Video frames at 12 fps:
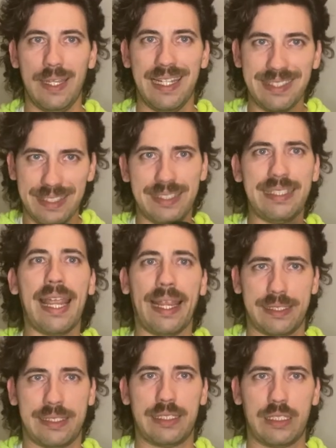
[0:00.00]
in
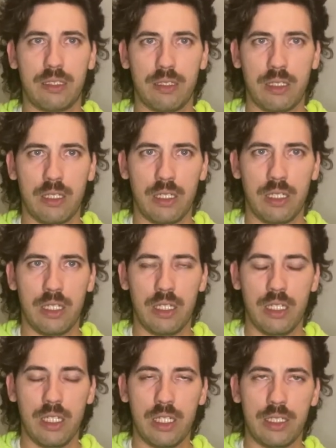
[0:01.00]
6.
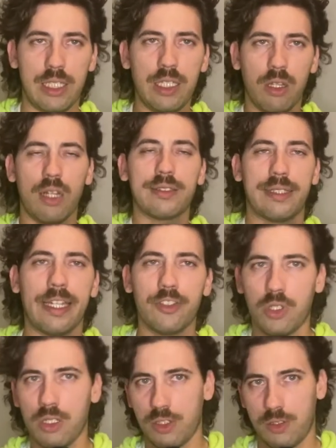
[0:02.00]
The Los
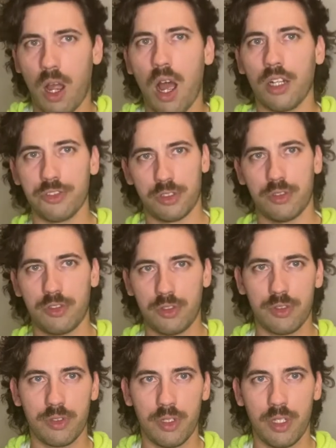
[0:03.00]
Angeles
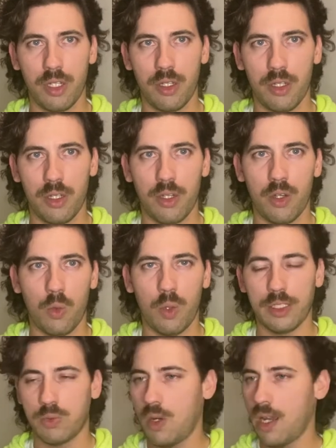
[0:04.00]
Dodgers
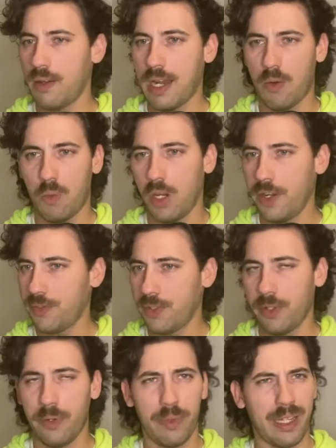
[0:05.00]
with what? Not 1,
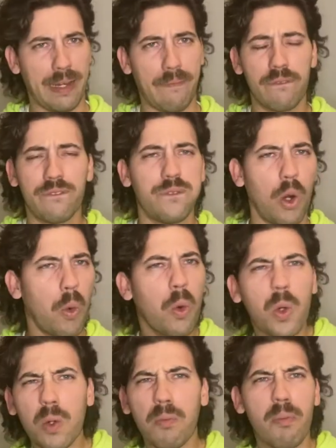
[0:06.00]
2, but like
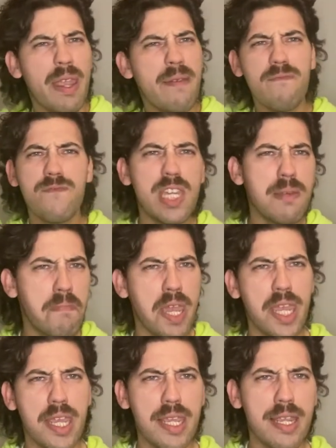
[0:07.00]
4
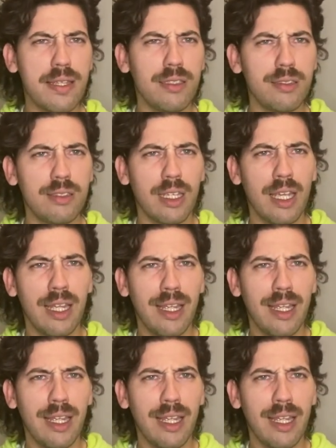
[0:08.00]
MVPs.